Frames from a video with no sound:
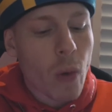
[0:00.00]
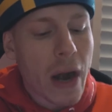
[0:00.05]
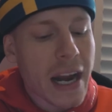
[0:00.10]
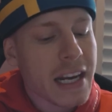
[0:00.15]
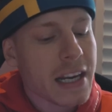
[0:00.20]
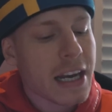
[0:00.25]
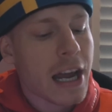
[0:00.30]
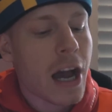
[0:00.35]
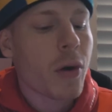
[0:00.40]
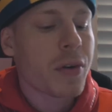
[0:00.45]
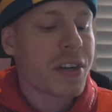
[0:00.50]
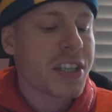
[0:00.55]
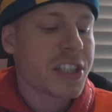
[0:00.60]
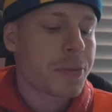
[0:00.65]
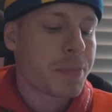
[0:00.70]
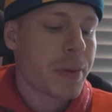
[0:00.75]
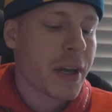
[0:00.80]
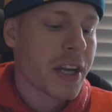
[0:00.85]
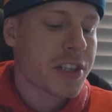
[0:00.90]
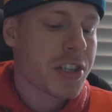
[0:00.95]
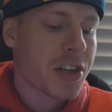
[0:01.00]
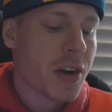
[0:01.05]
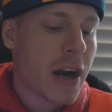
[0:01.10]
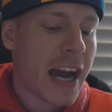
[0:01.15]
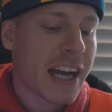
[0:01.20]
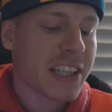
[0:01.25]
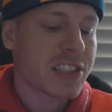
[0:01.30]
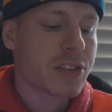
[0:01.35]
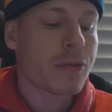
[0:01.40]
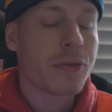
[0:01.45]
Right now, this picture
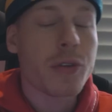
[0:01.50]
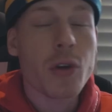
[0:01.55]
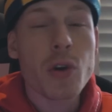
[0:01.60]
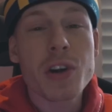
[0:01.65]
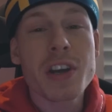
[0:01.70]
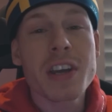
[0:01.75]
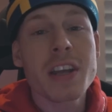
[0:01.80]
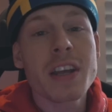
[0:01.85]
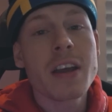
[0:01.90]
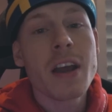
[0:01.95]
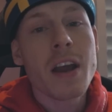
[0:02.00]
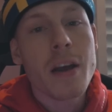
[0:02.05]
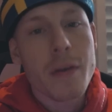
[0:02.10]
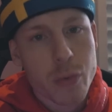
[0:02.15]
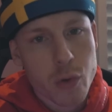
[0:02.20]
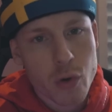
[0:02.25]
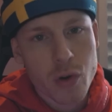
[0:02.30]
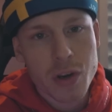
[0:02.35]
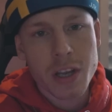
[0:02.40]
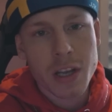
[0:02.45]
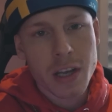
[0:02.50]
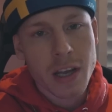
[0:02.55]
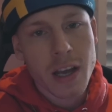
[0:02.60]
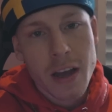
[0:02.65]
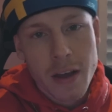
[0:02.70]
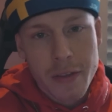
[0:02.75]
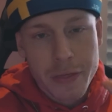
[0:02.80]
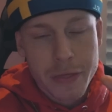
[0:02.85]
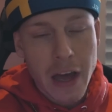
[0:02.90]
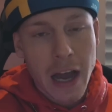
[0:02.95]
has
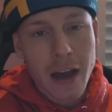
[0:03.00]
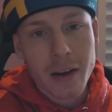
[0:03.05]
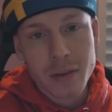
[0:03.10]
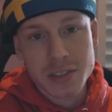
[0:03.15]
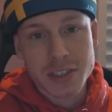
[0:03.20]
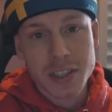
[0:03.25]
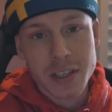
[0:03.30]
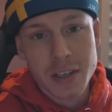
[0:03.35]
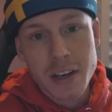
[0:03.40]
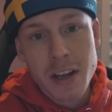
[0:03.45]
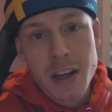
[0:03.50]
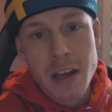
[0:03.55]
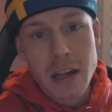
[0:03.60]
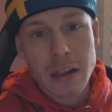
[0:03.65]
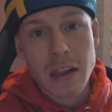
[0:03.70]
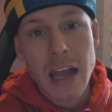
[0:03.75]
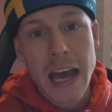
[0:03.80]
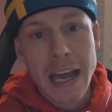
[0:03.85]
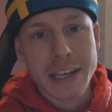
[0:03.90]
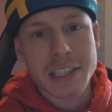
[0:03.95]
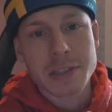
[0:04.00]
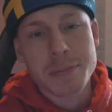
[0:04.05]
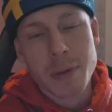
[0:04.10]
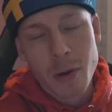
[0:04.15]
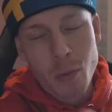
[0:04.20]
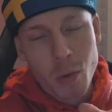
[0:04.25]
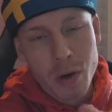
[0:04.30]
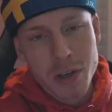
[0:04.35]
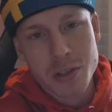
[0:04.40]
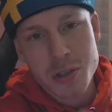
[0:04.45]
33,000 likes,
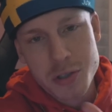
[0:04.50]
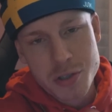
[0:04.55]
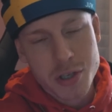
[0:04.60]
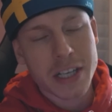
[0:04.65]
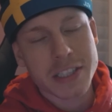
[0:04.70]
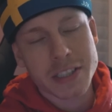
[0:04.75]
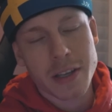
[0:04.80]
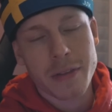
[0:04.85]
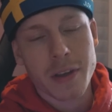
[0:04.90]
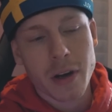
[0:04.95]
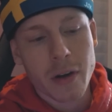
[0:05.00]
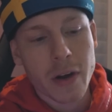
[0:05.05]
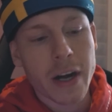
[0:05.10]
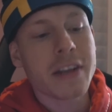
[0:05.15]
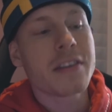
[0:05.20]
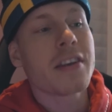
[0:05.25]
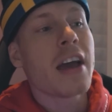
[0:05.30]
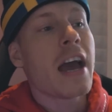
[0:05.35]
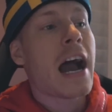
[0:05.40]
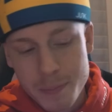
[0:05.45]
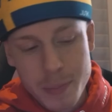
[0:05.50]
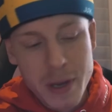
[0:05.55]
but I wanted to try something, all right?